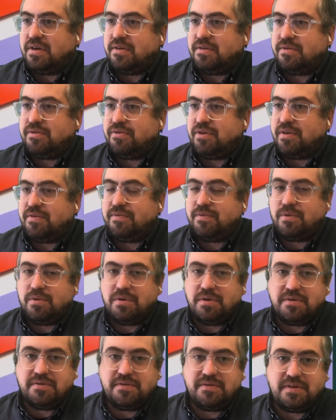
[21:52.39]

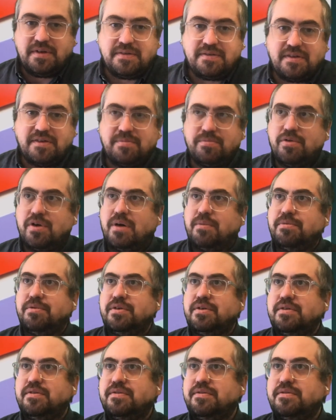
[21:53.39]
straightforward CSS
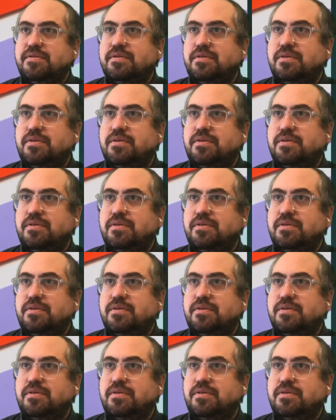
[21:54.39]
properties.